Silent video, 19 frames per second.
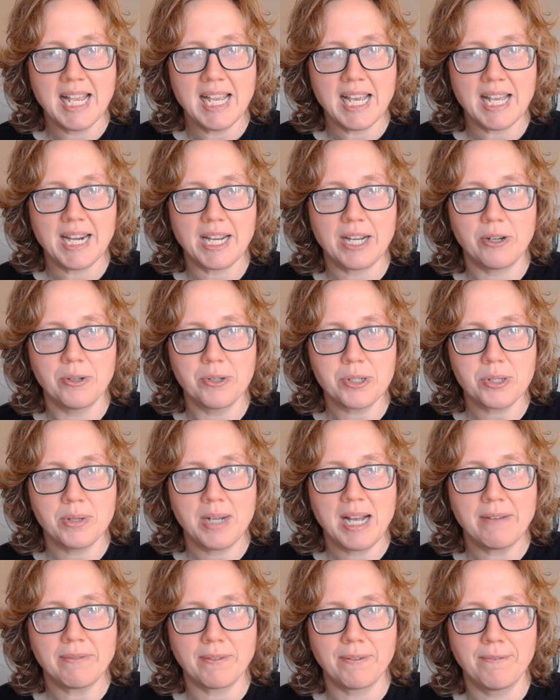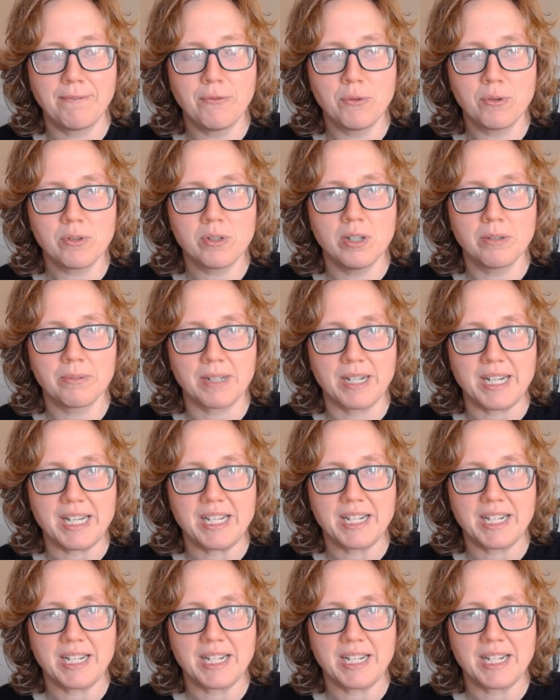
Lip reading: and I also have a 4 already,